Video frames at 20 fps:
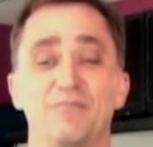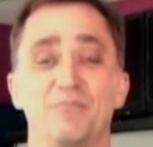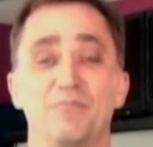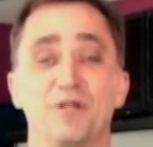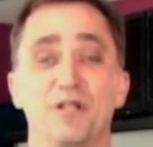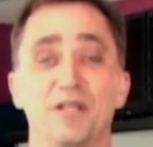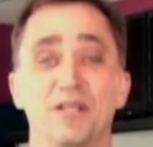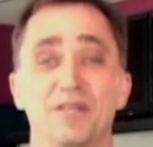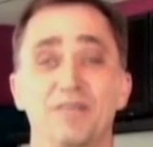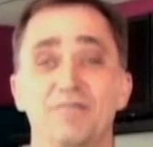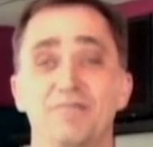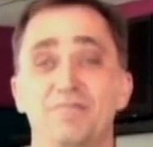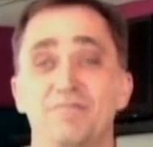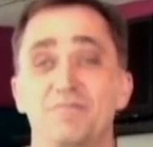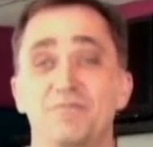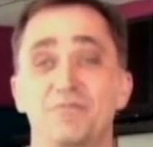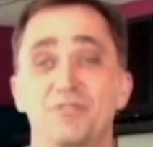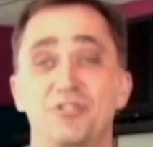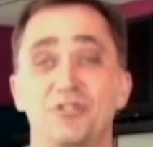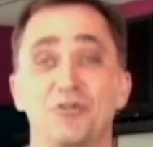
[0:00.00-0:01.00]
Blaine
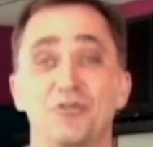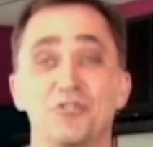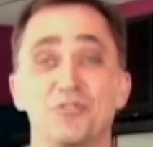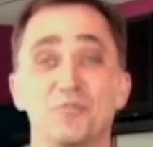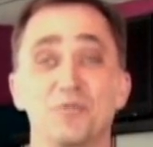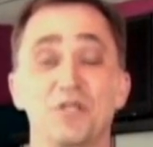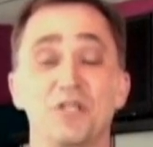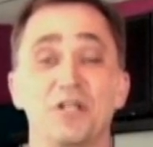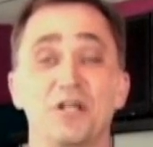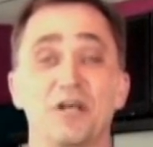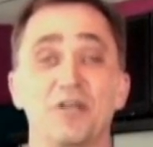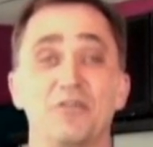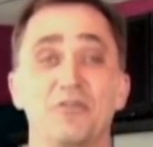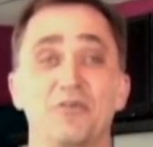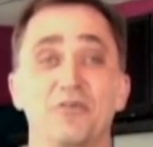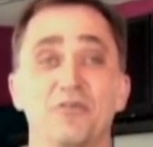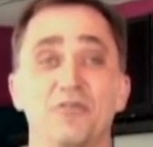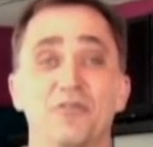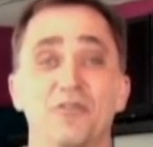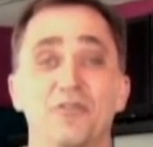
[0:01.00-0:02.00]
chose me, and I
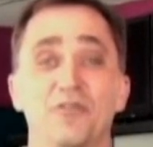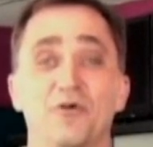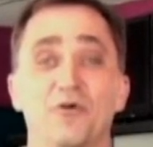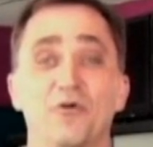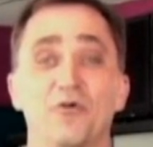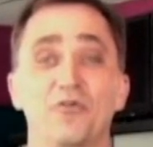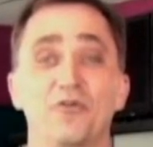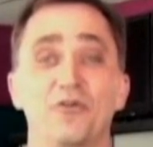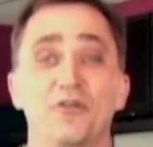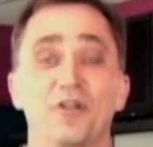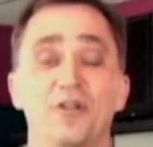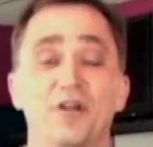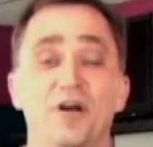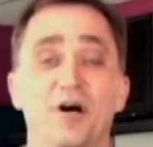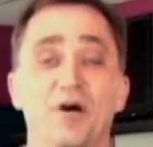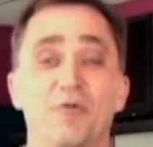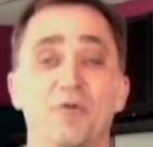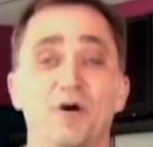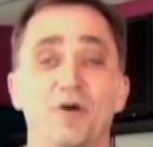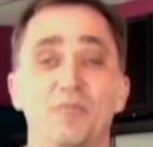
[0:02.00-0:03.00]
know that the owner did
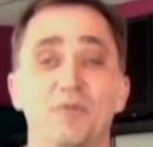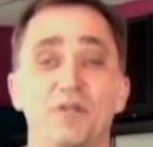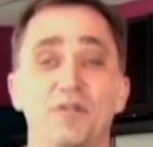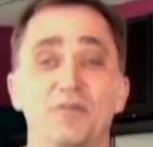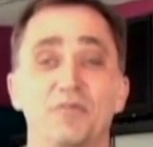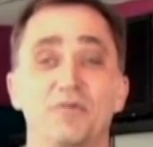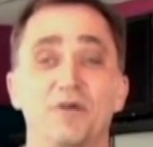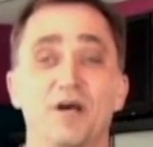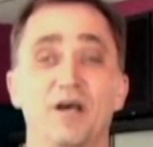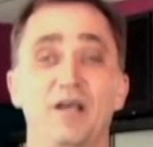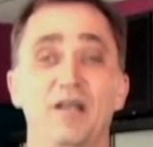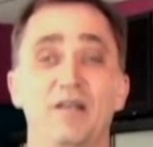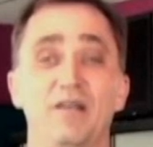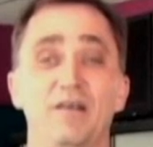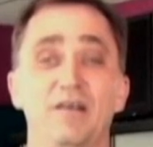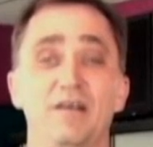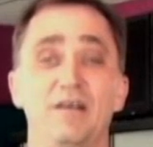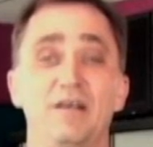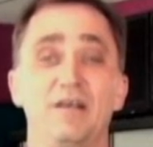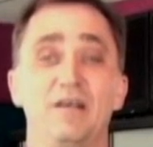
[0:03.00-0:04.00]
not want me to ride
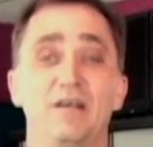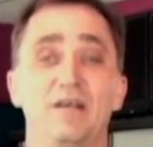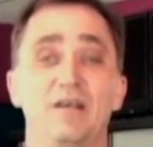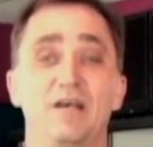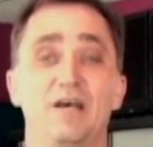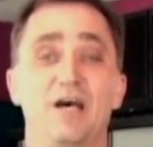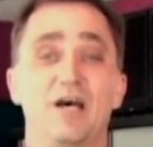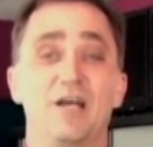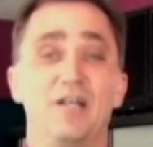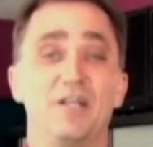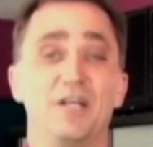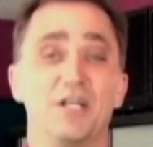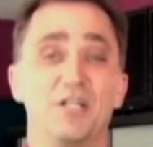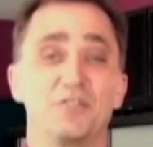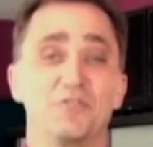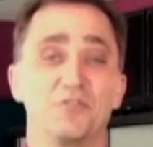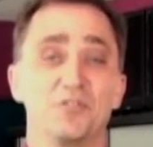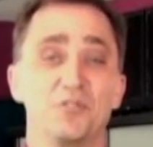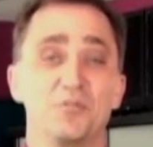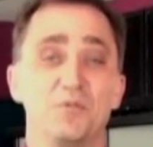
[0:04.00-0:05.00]
Dash
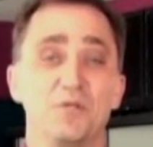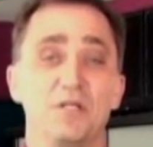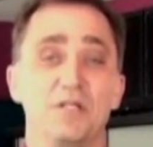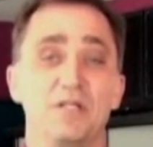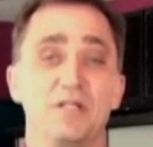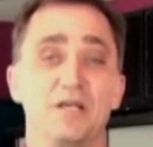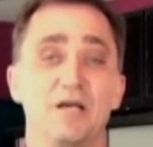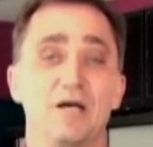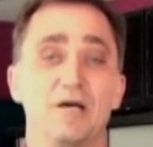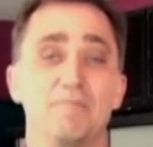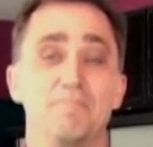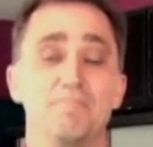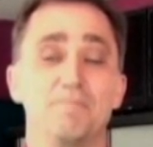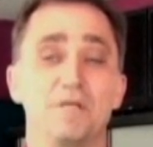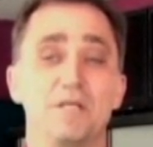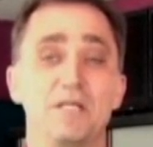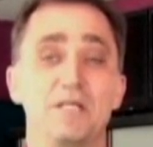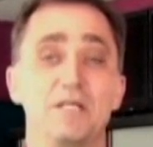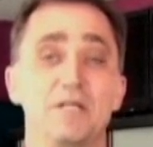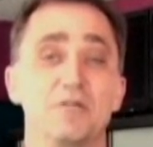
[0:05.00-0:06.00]
for Speed.
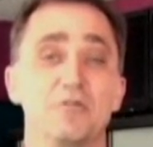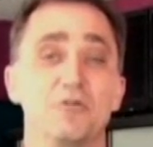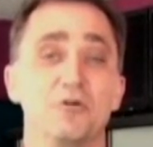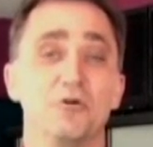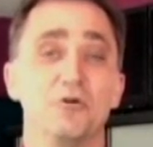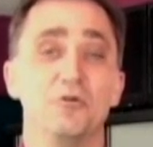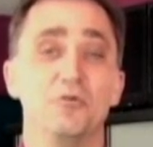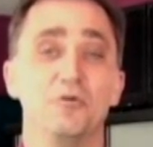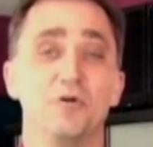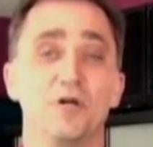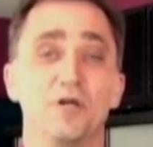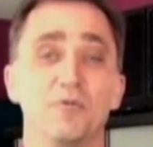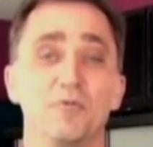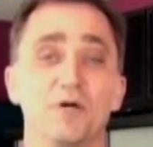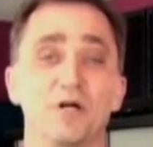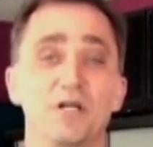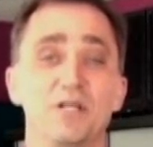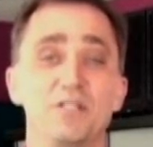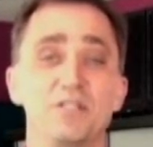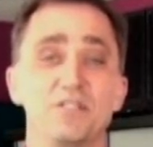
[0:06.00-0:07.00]
He didn't know who I
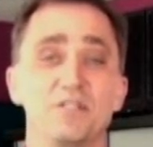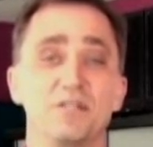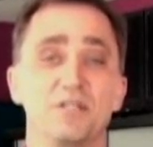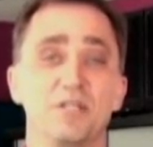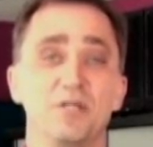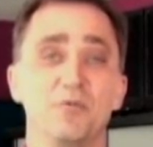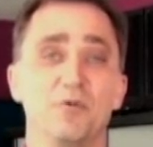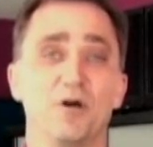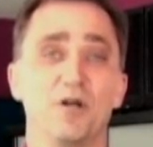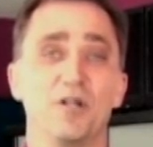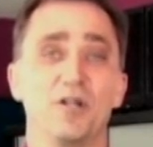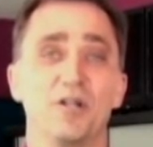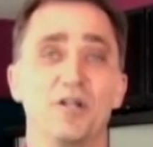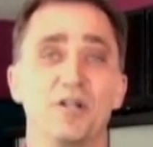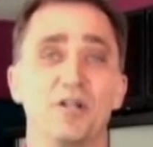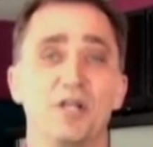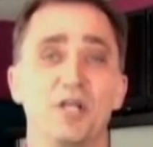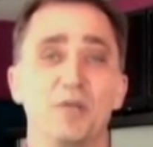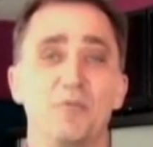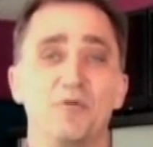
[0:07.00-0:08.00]
was, and he wanted a
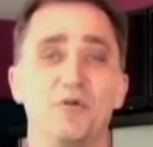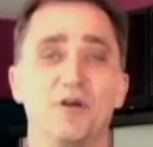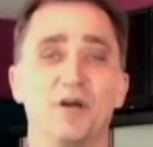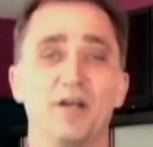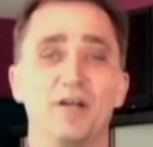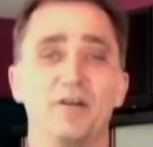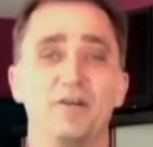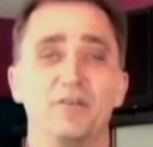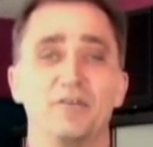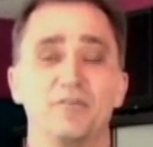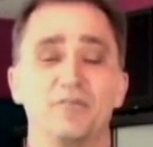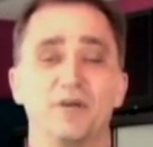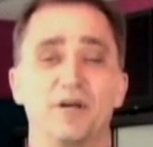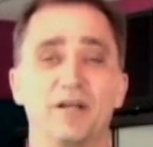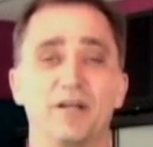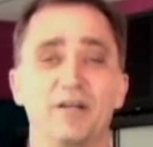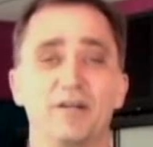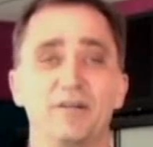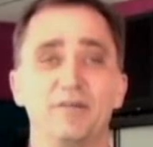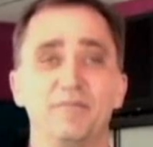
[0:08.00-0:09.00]
named rider to
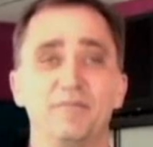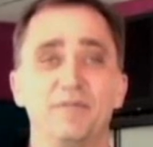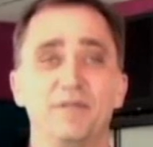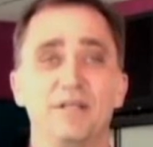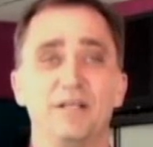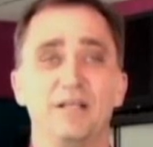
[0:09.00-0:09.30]
ride her.